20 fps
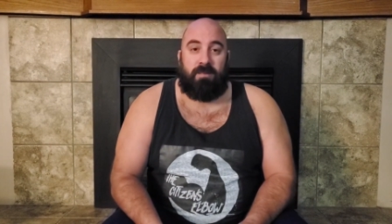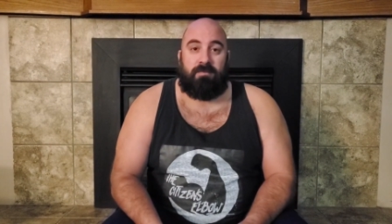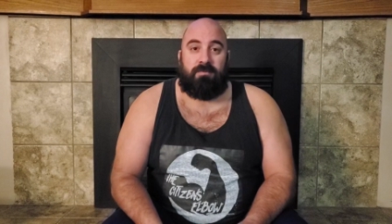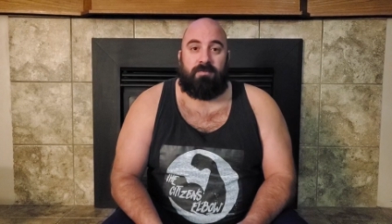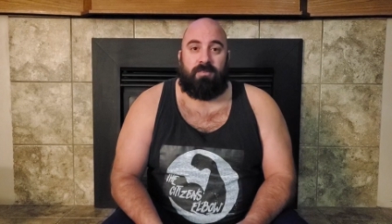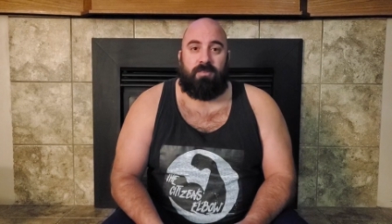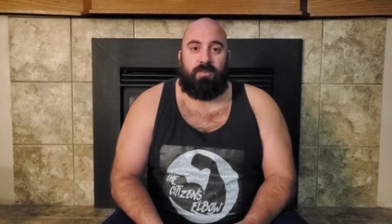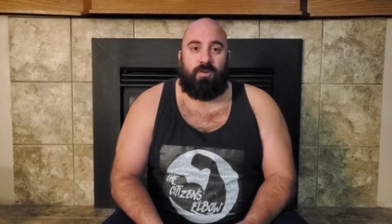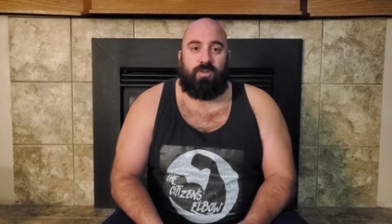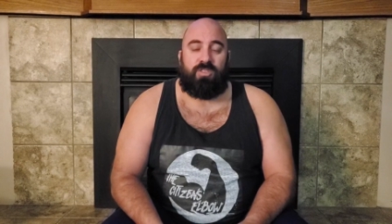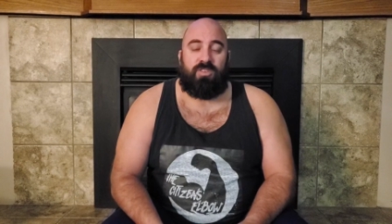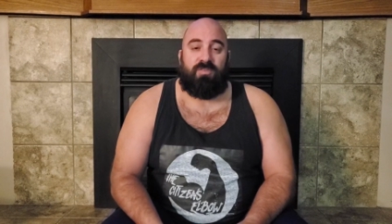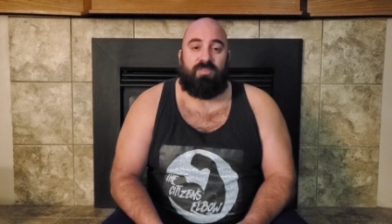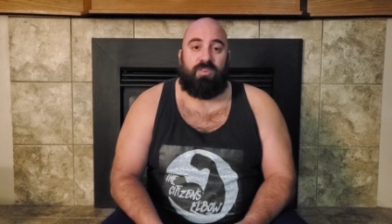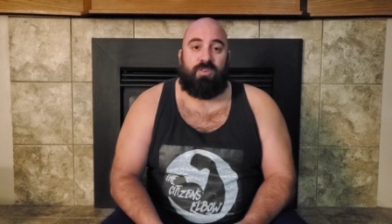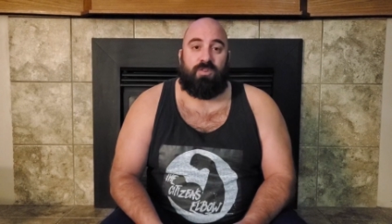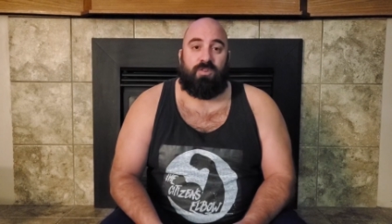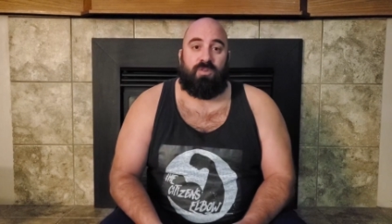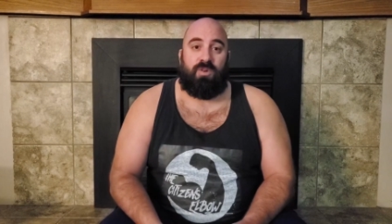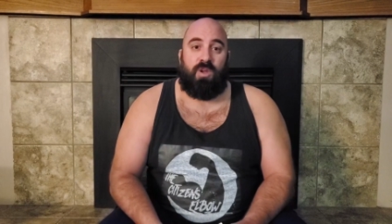For those of
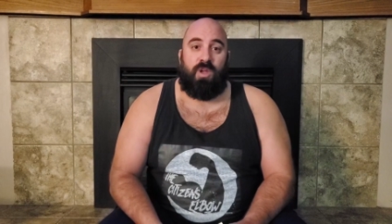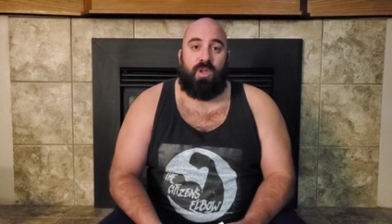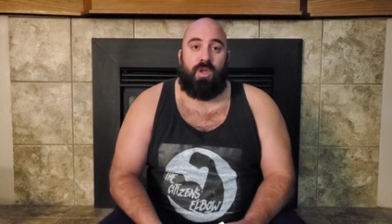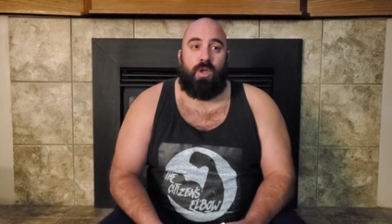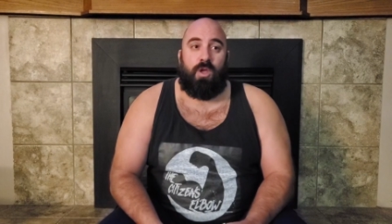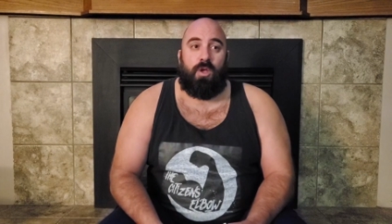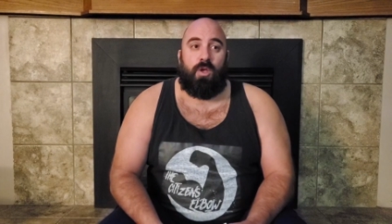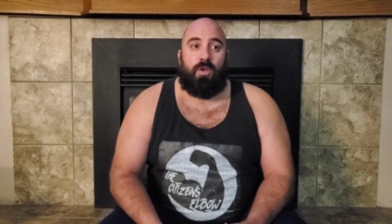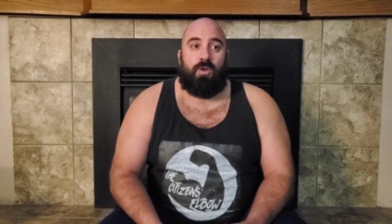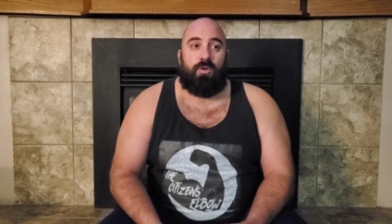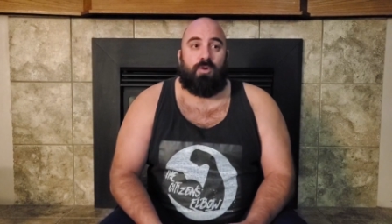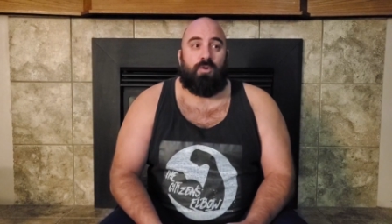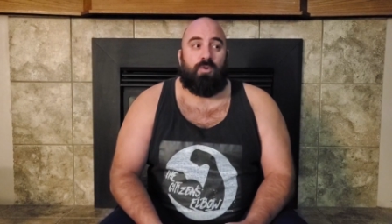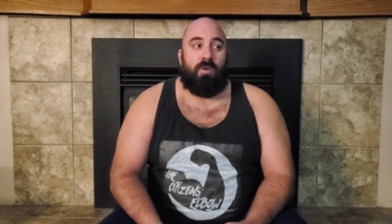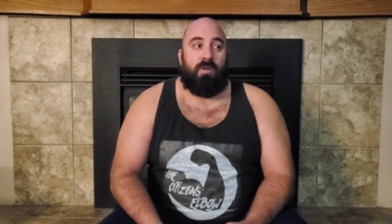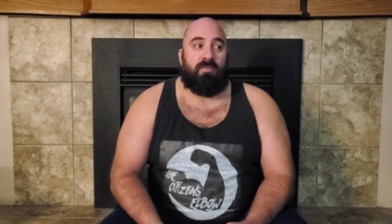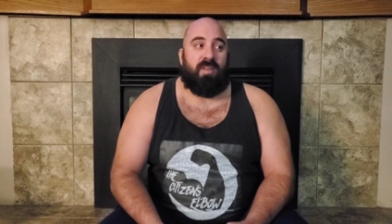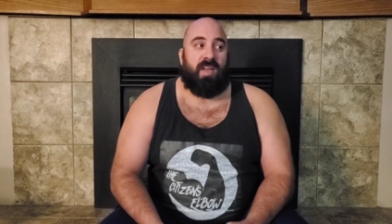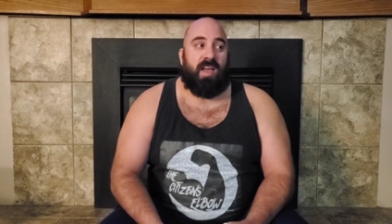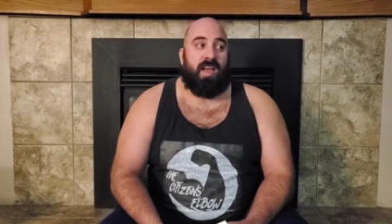you
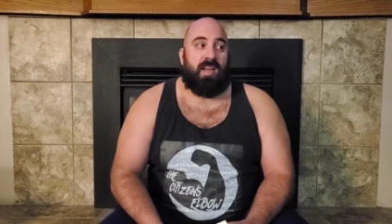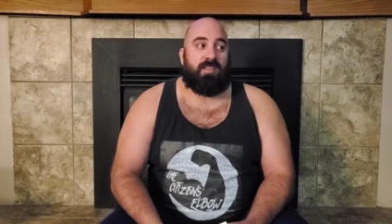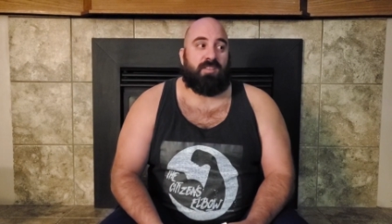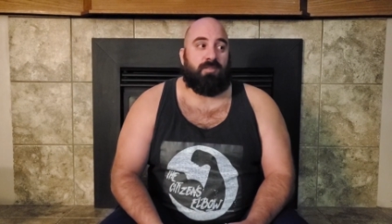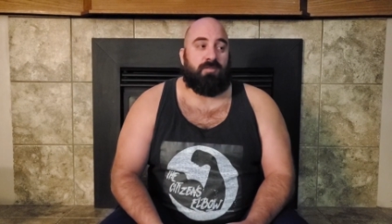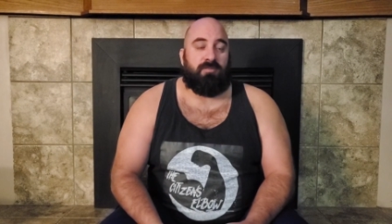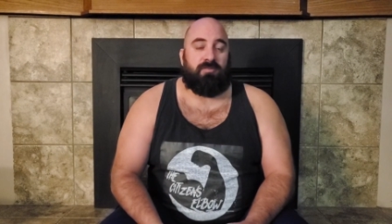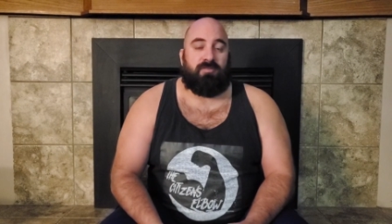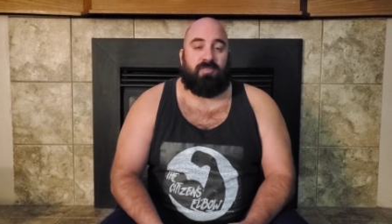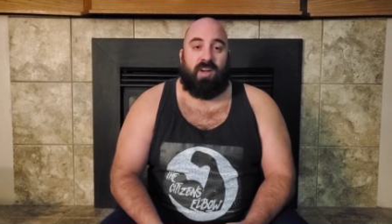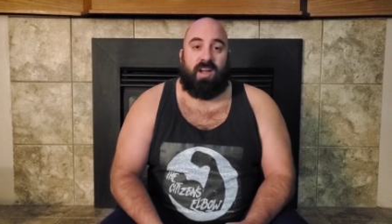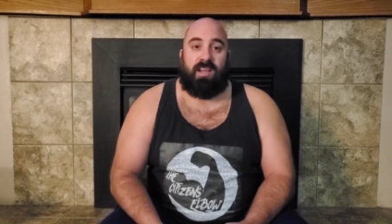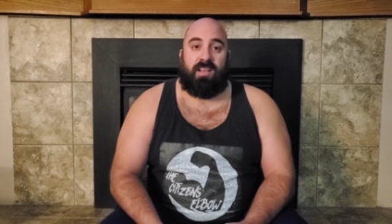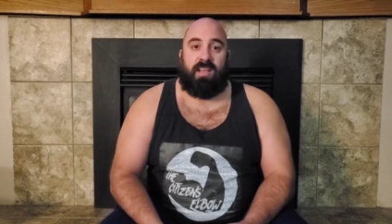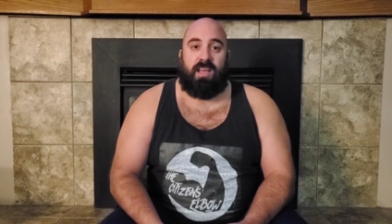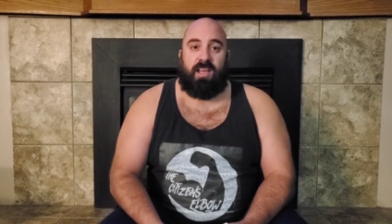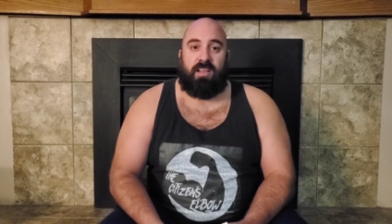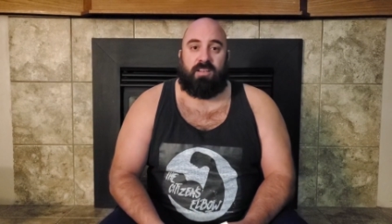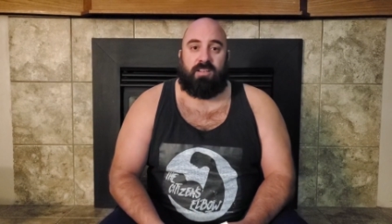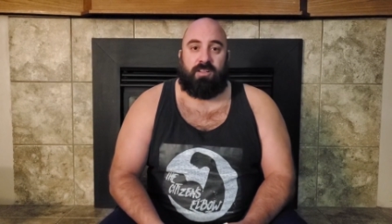who have had to
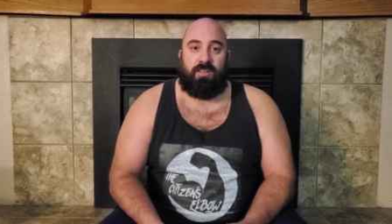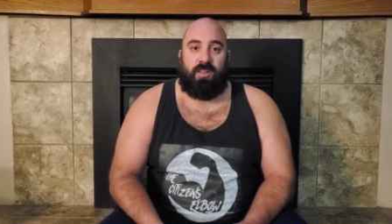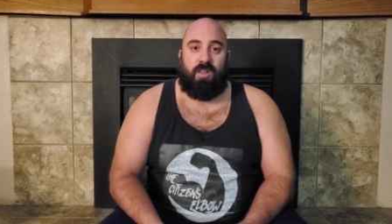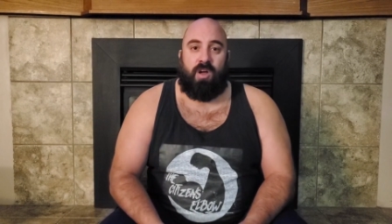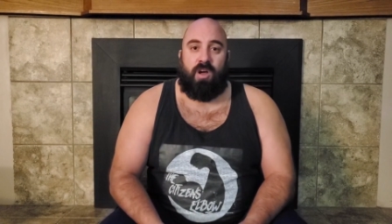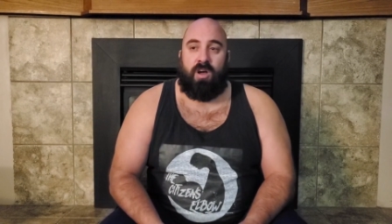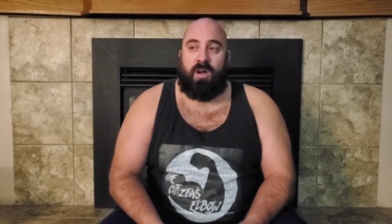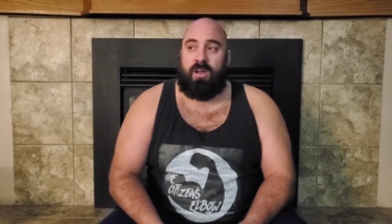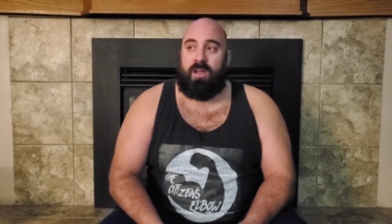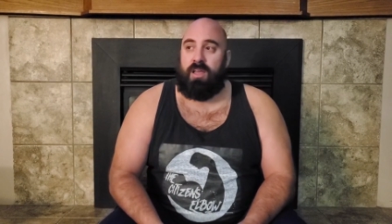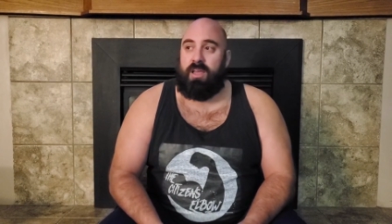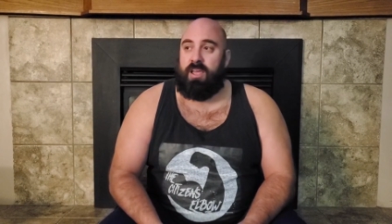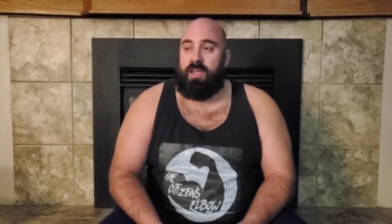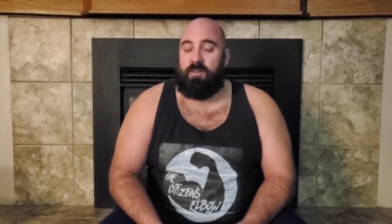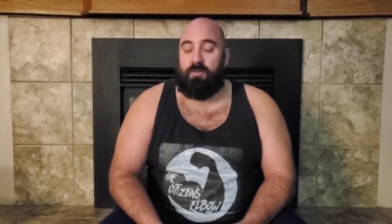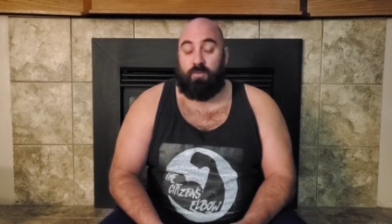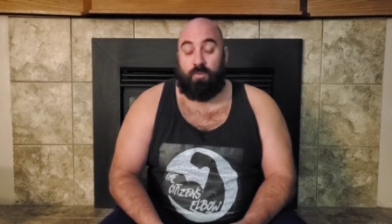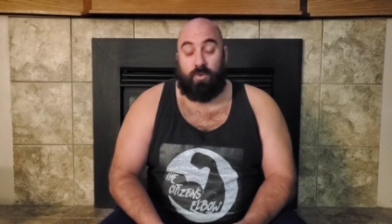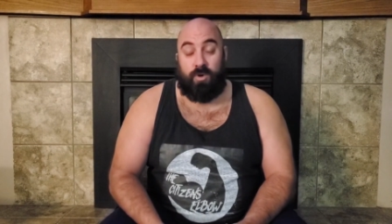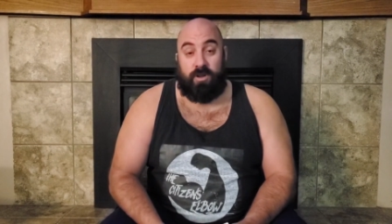fight and claw
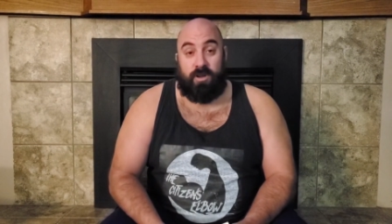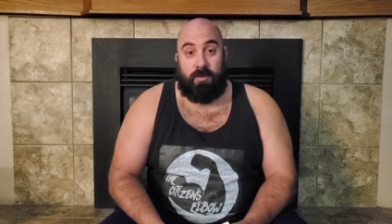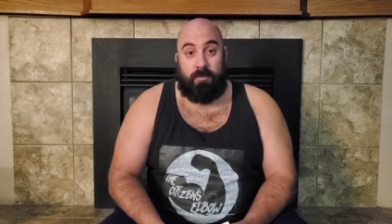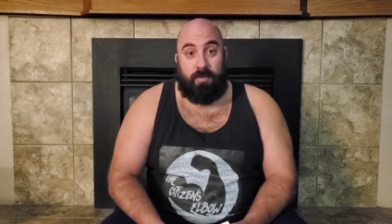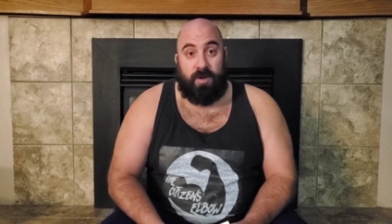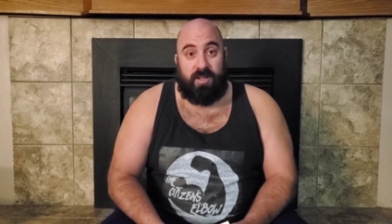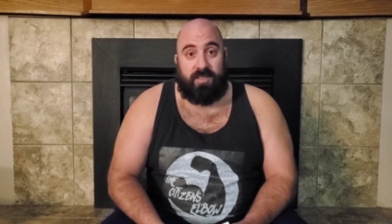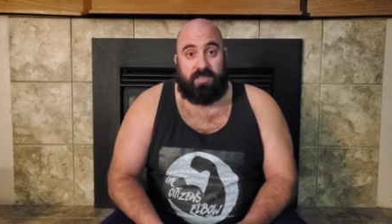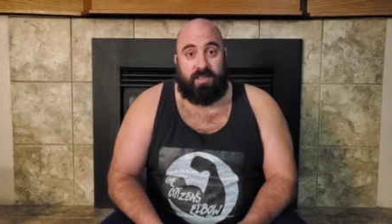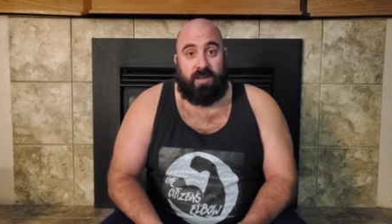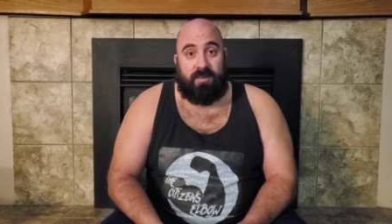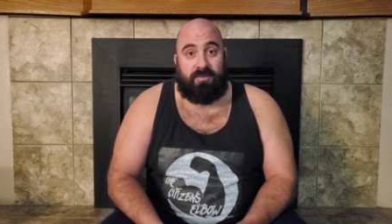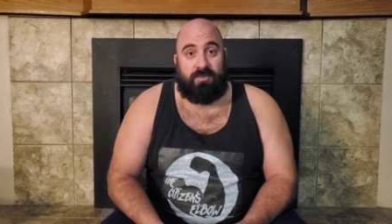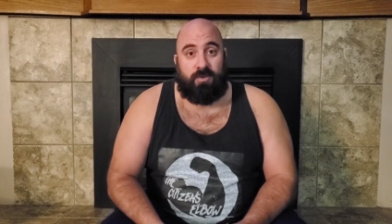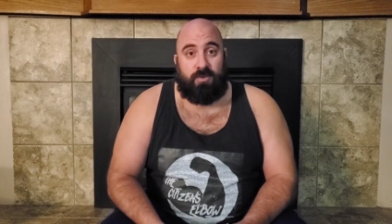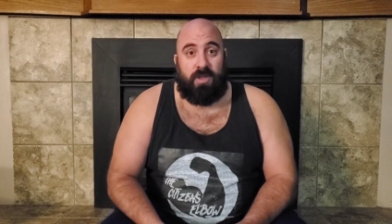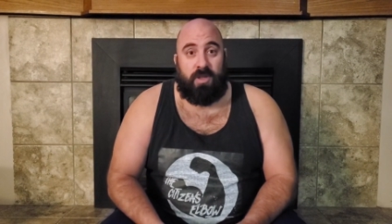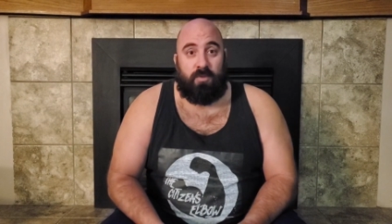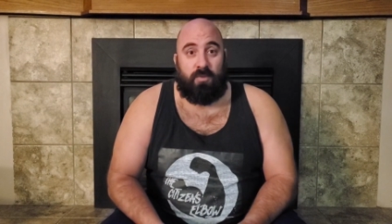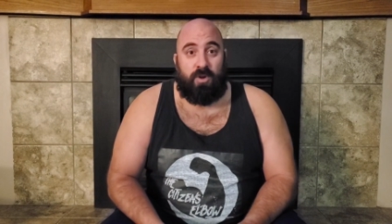and work your butts off
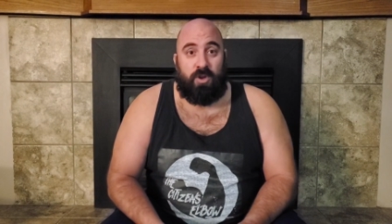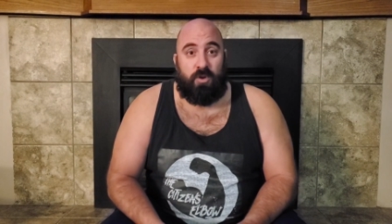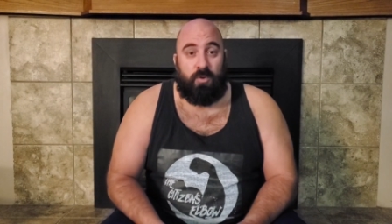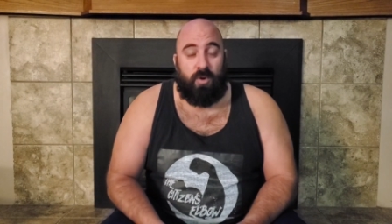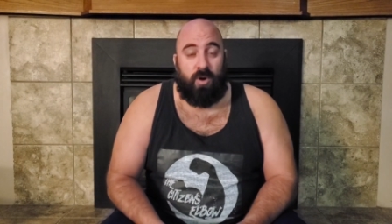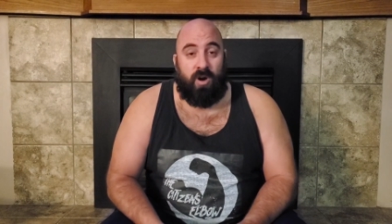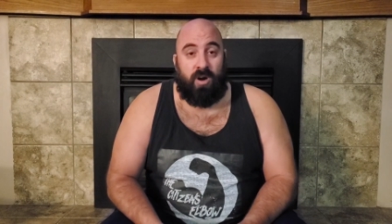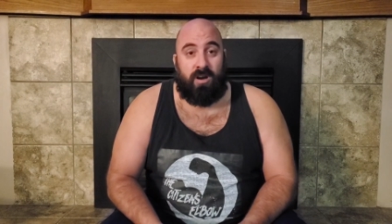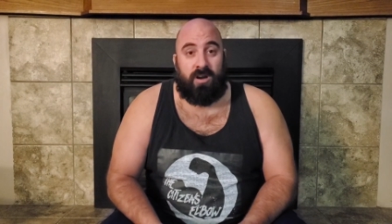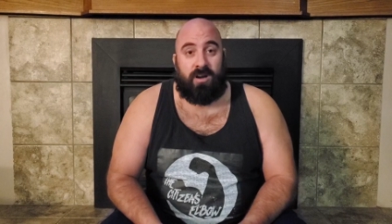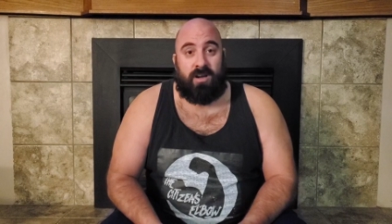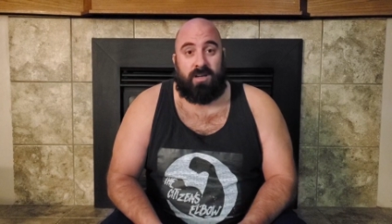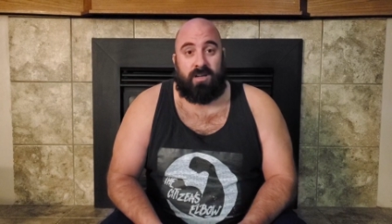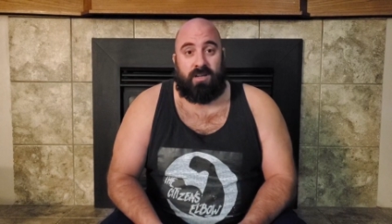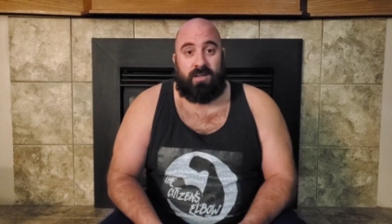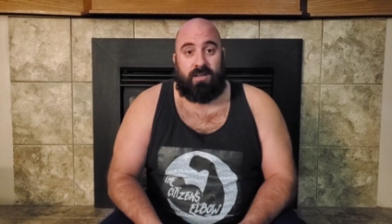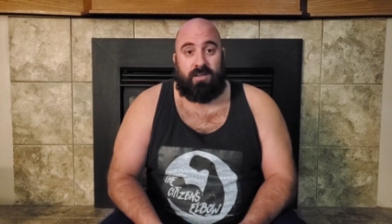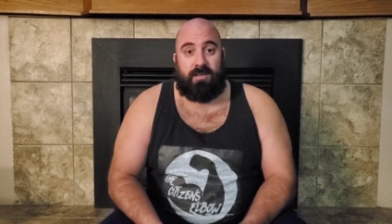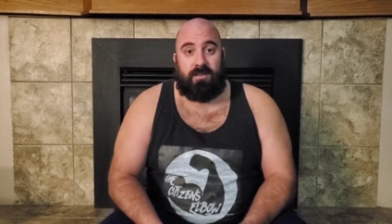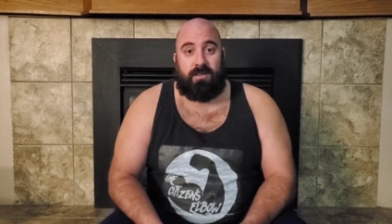to get where you are,